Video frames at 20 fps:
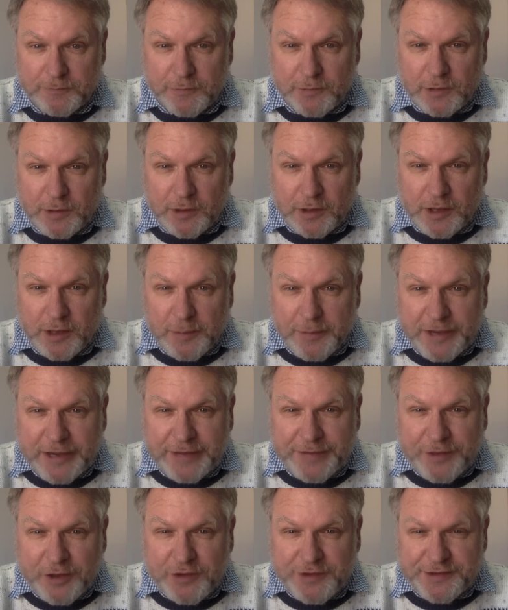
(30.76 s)
Committing
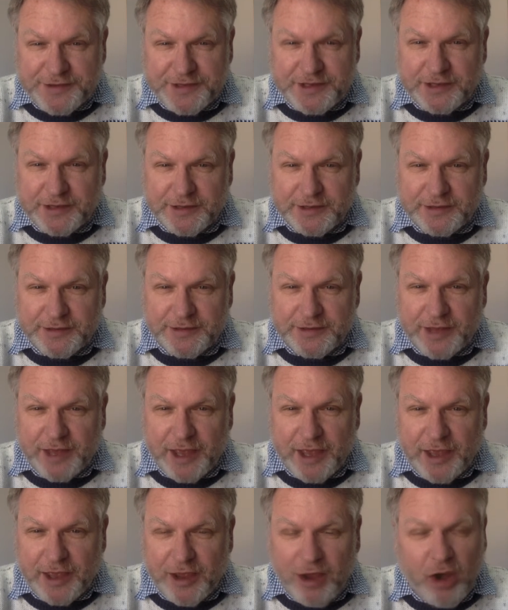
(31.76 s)
those sins,
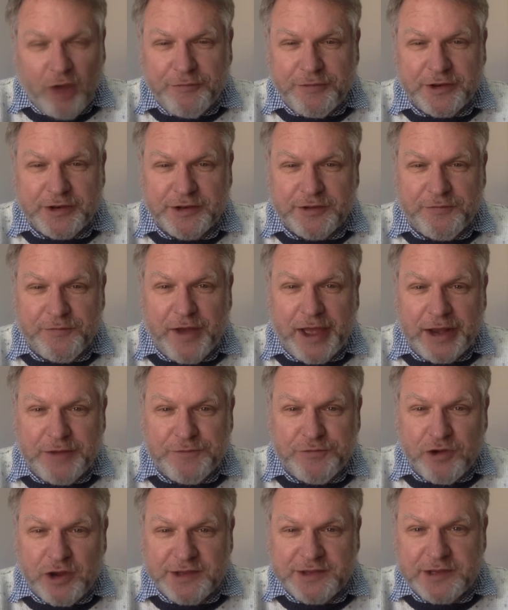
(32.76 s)
uh, often defined for
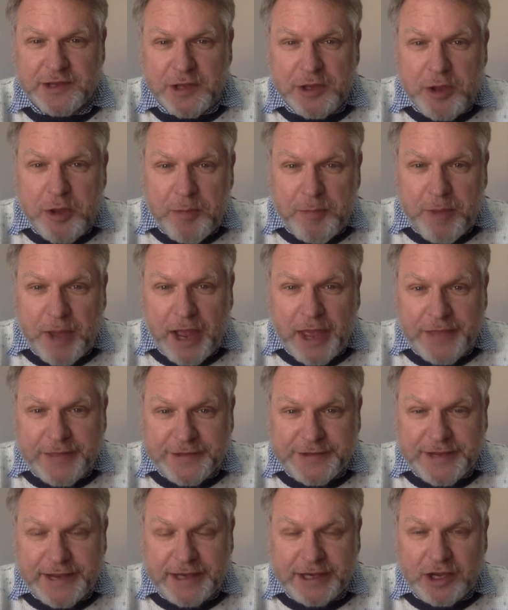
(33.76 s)
us by the
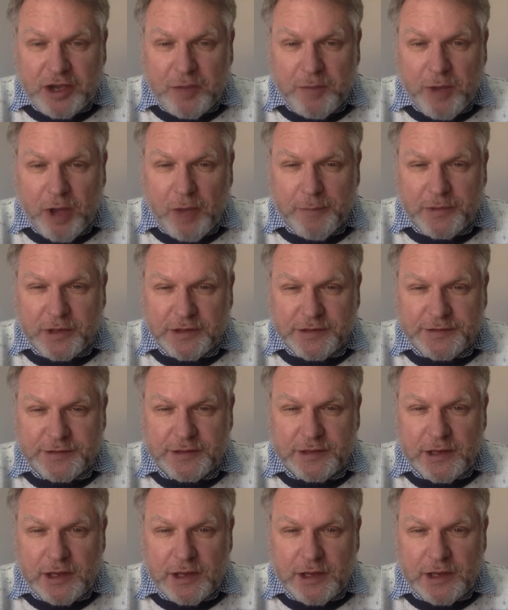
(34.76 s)
Ten Commandments